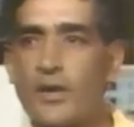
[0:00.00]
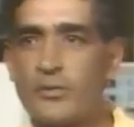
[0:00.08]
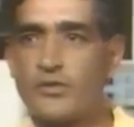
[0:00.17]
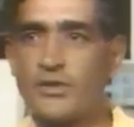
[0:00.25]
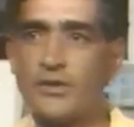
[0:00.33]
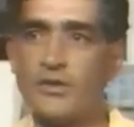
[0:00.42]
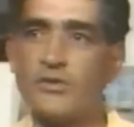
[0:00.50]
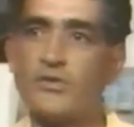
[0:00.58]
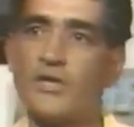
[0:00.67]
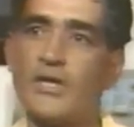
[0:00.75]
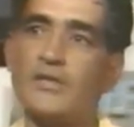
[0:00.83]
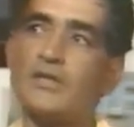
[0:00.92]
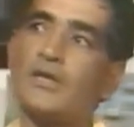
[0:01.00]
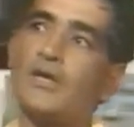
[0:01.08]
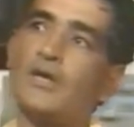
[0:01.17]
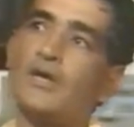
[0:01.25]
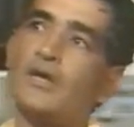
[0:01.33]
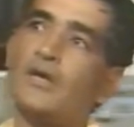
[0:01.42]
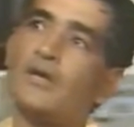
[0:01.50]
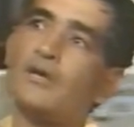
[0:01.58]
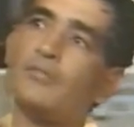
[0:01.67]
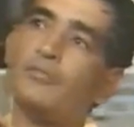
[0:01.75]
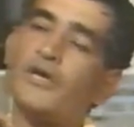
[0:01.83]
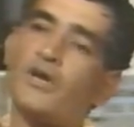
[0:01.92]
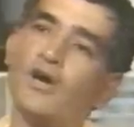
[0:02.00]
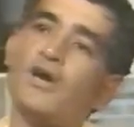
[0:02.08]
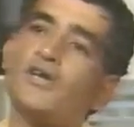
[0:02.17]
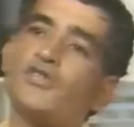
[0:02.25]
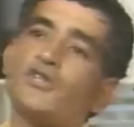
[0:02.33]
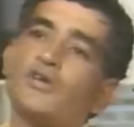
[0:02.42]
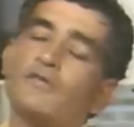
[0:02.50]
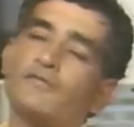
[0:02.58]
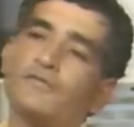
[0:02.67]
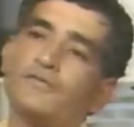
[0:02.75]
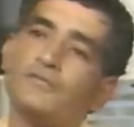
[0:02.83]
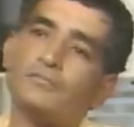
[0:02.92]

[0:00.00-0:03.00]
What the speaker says: I'm saying is that because of